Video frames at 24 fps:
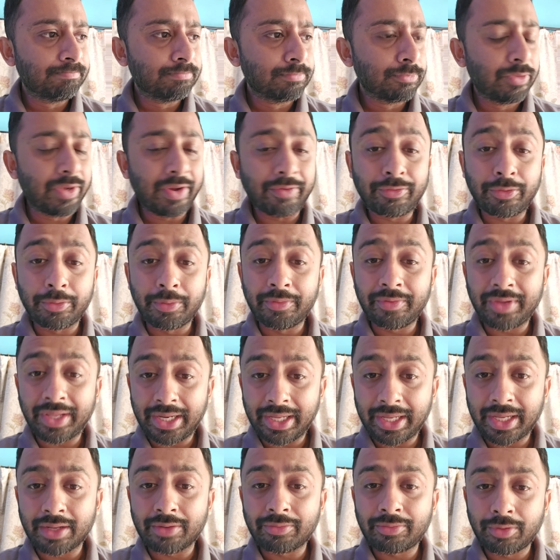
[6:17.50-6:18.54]
we have to be
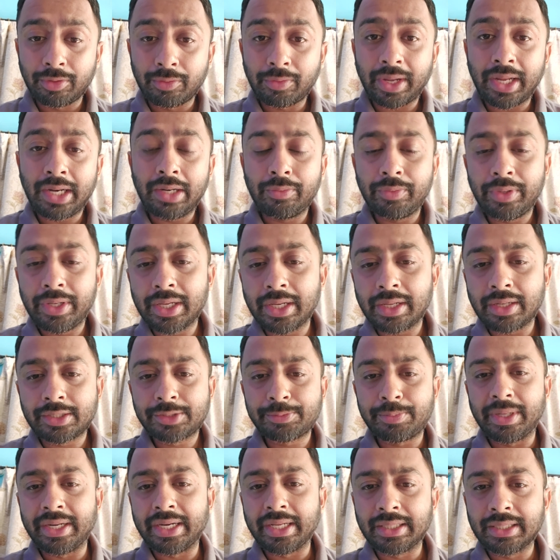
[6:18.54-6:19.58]
very careful while we are
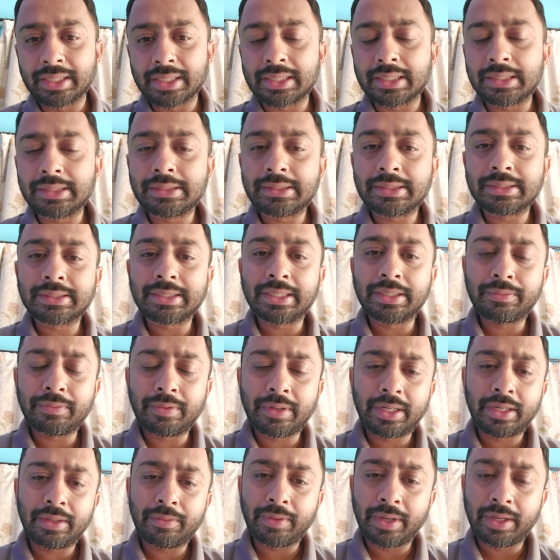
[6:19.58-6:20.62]
splitting the cultures, and
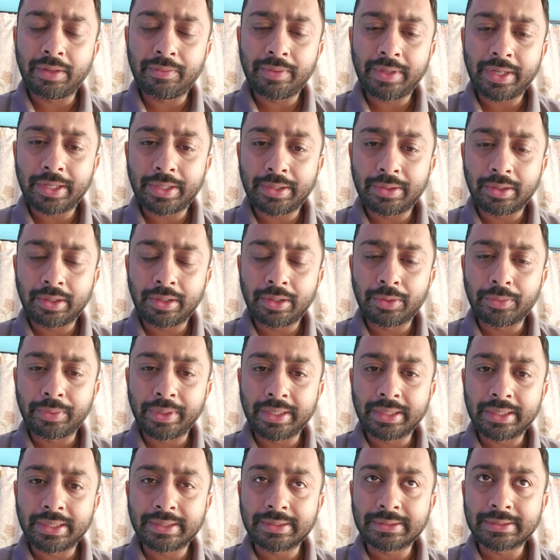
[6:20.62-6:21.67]
while we are
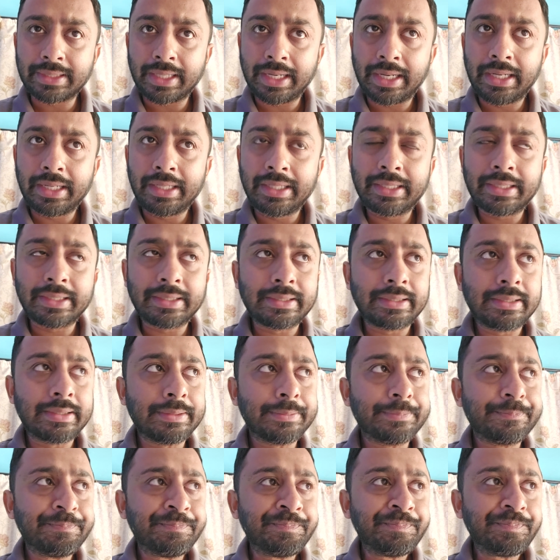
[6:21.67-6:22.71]
doing this. And
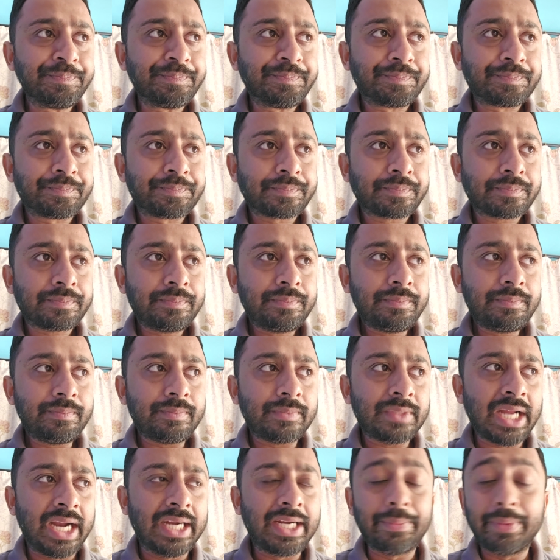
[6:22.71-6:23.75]

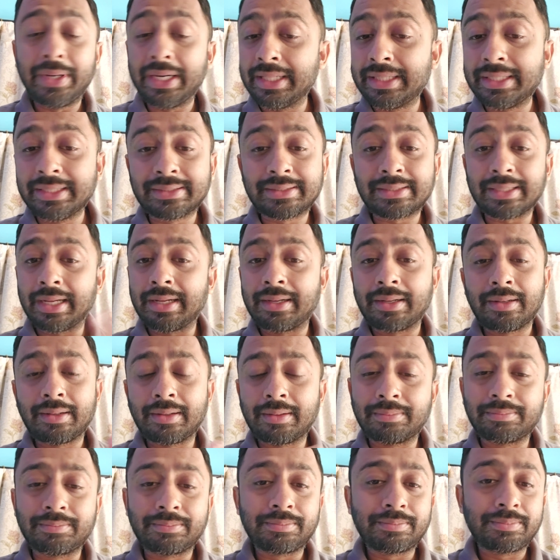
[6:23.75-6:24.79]
ultimately, this
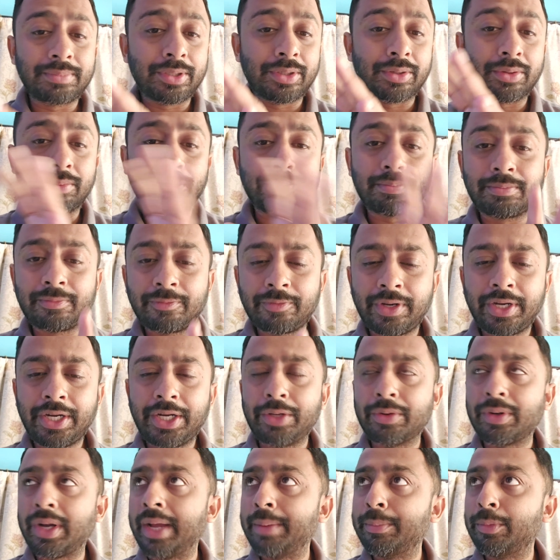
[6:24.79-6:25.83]

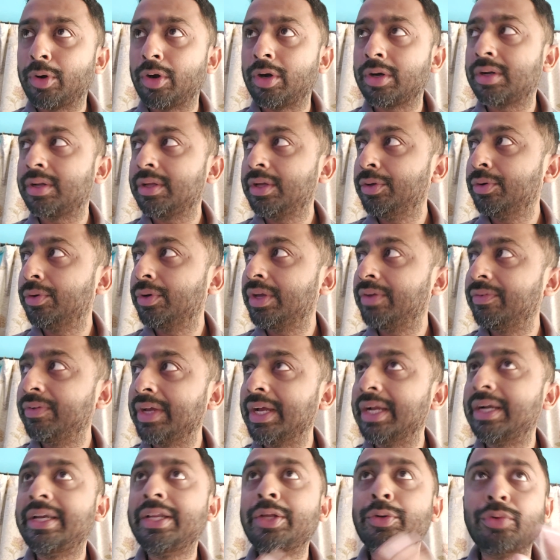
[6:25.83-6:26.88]
video, I'm not
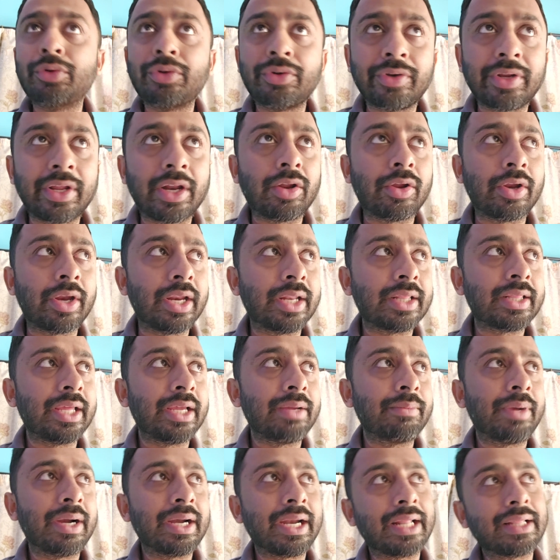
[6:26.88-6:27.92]
giving a tutorial or
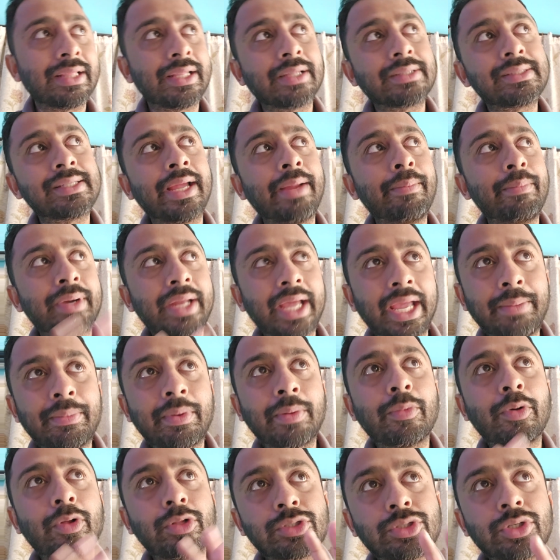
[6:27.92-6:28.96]
anything, but at the same time,
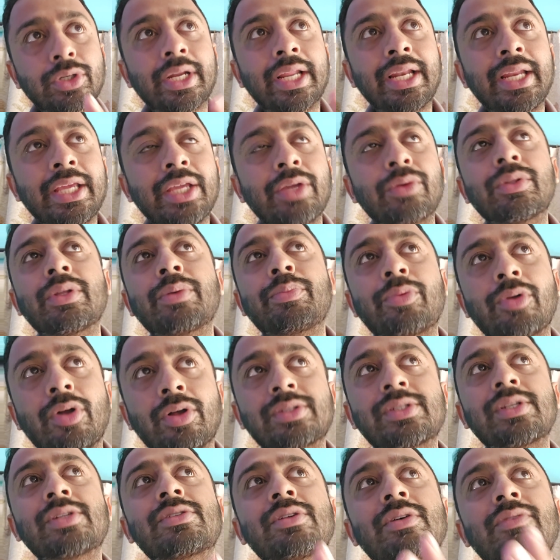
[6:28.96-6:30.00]
I'm also telling you the
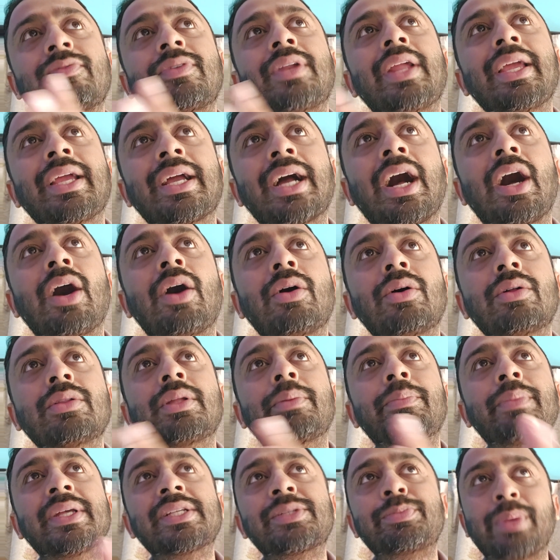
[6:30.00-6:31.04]
process of, like, how
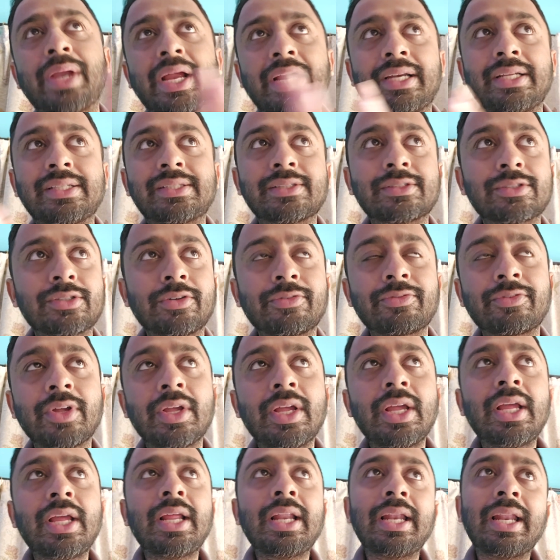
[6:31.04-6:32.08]
the best practices of,
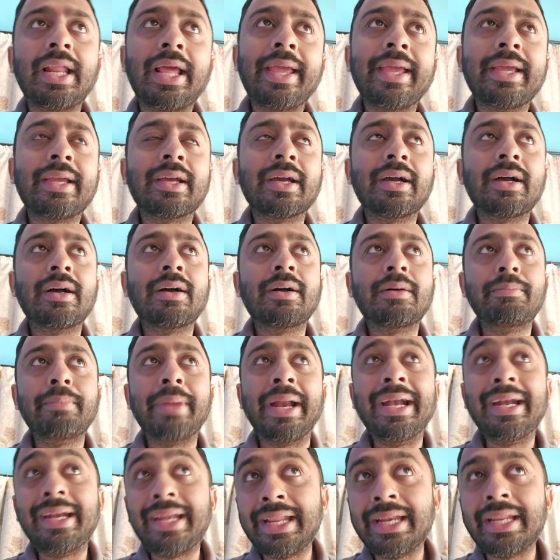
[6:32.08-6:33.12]
like,
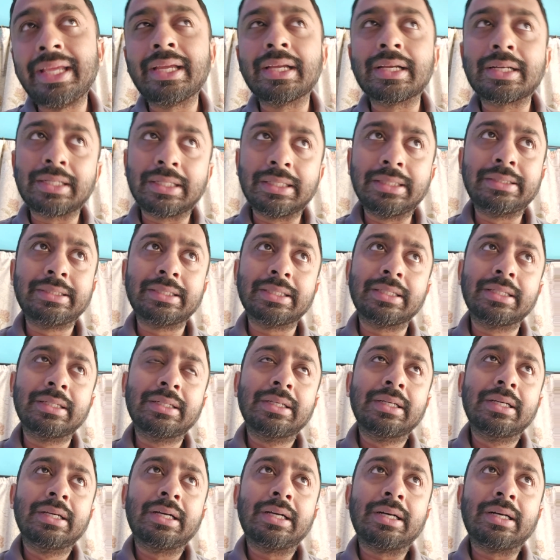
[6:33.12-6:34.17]
maintaining a culture.
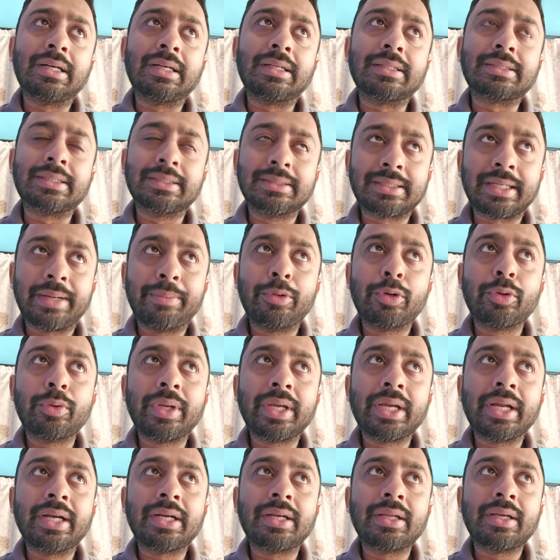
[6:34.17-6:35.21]
Since I'm
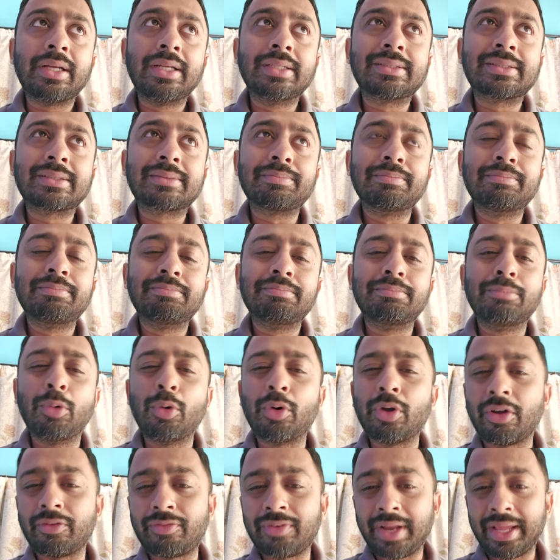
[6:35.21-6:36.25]
doing it, it's
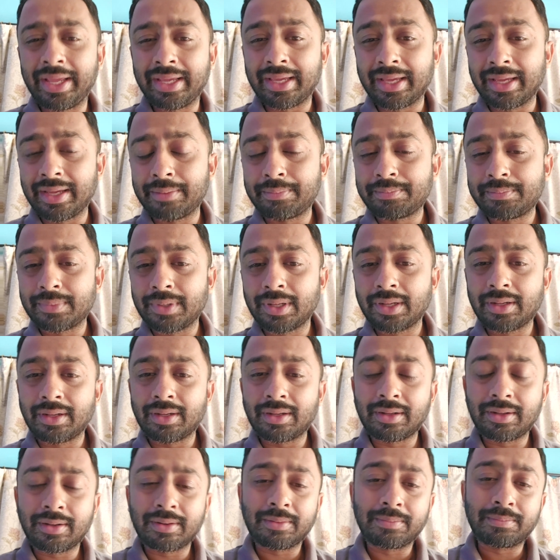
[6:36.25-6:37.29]
more of like
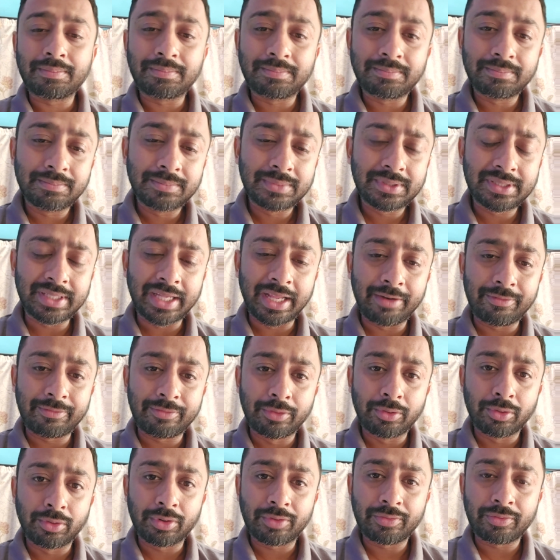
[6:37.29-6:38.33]
a self
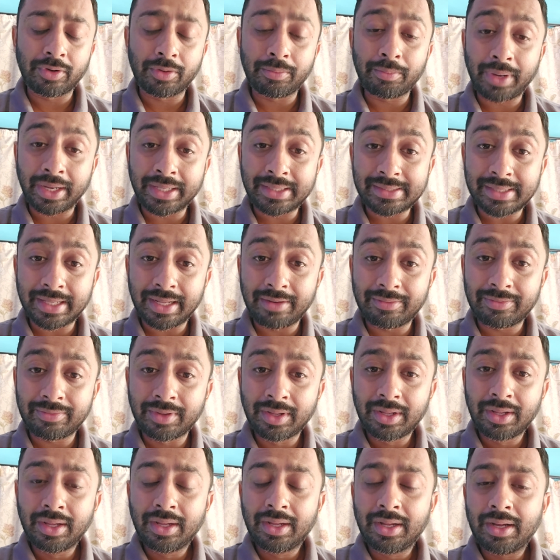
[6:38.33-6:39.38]
note for myself,
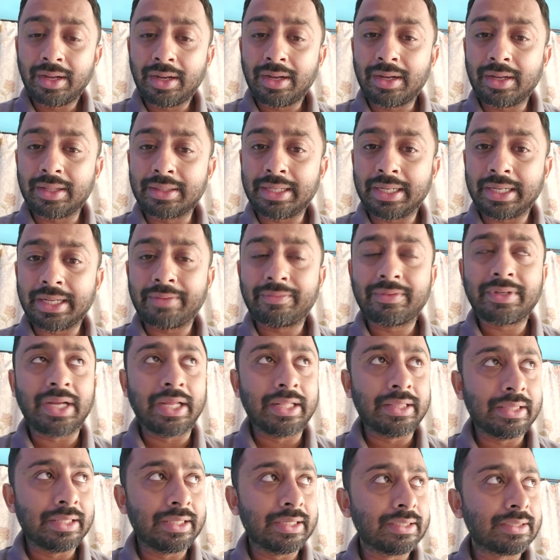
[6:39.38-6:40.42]
that I've
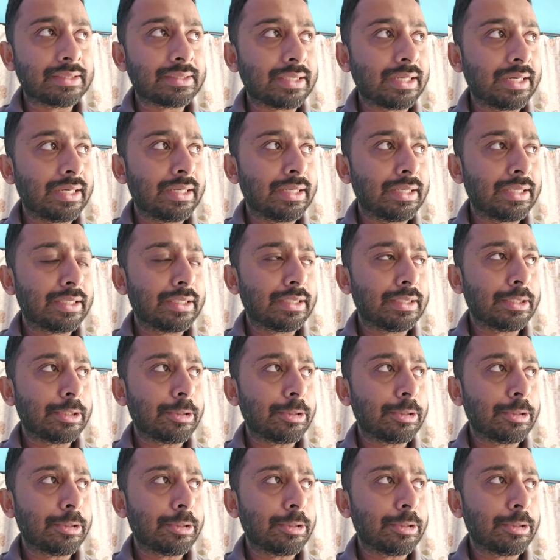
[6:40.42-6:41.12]
done this. And